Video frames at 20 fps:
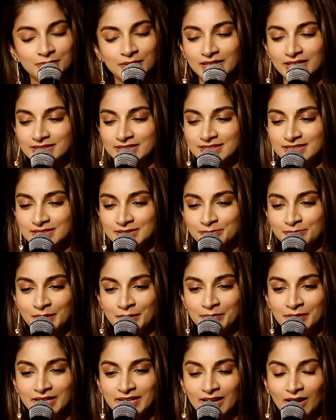but
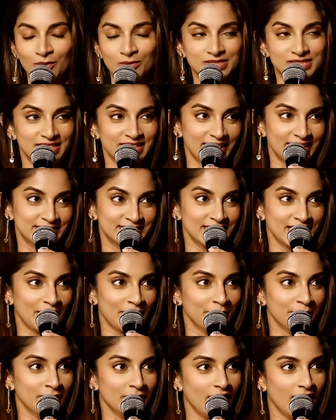maybe now is the right
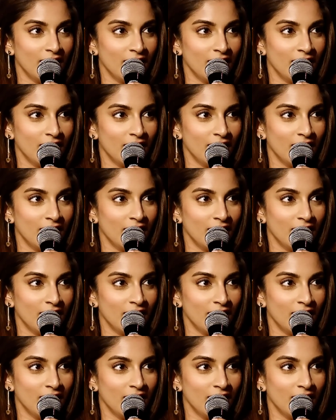time.